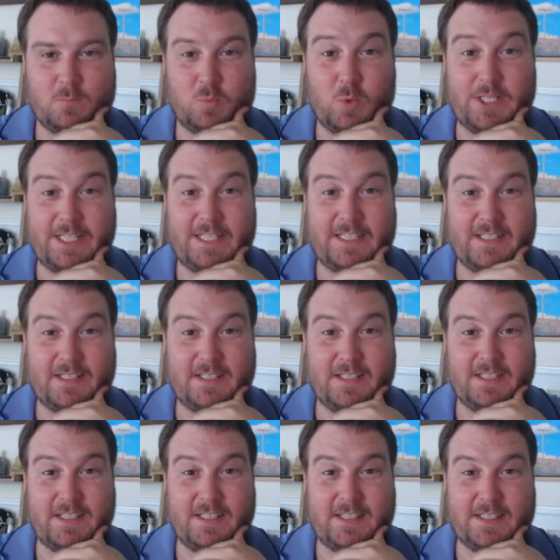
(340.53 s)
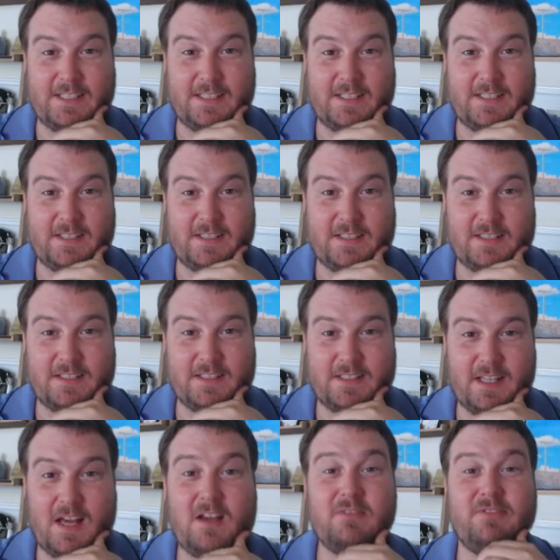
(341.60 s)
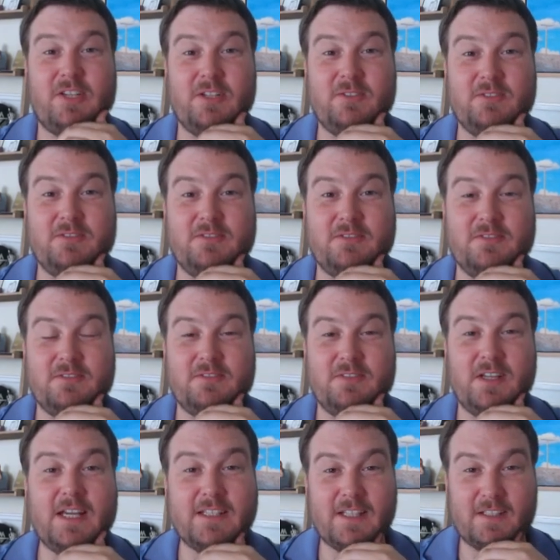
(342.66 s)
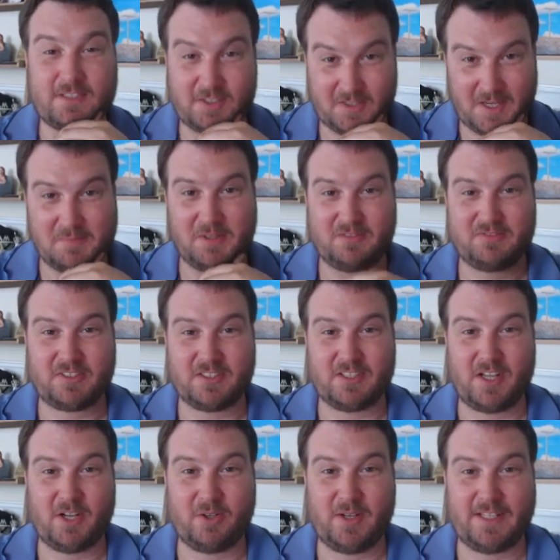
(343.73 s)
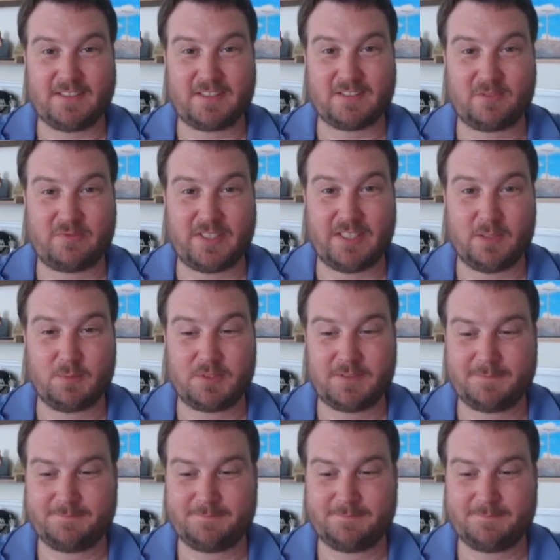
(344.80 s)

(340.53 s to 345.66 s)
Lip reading: We love you, unless you're Emmett Furlow, Oasis Films.